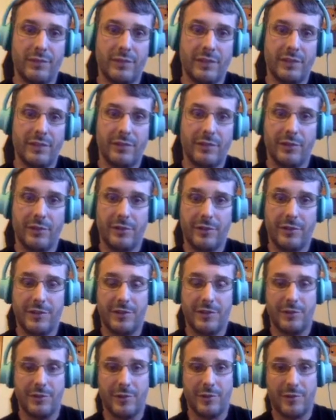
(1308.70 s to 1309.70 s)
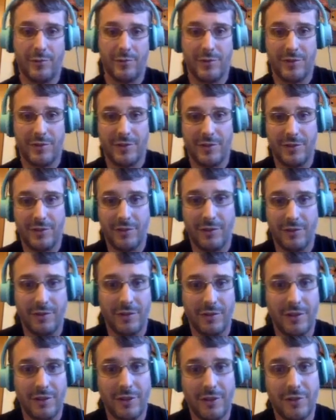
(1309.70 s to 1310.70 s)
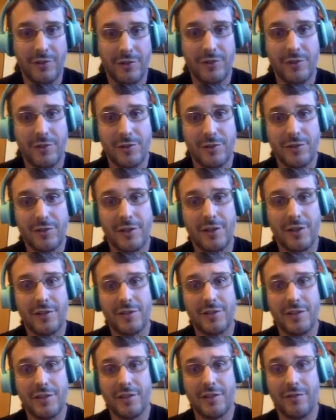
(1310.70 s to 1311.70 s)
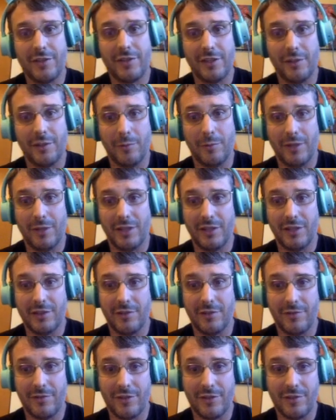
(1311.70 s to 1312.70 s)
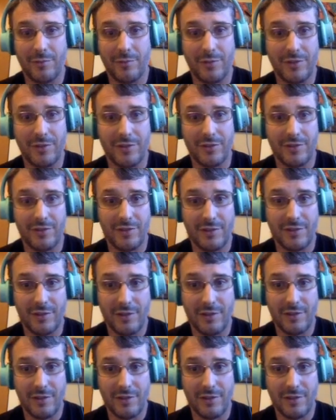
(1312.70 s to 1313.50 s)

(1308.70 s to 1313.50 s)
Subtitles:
In the current situation, we're still under slow start, significantly weakening its offensive presence.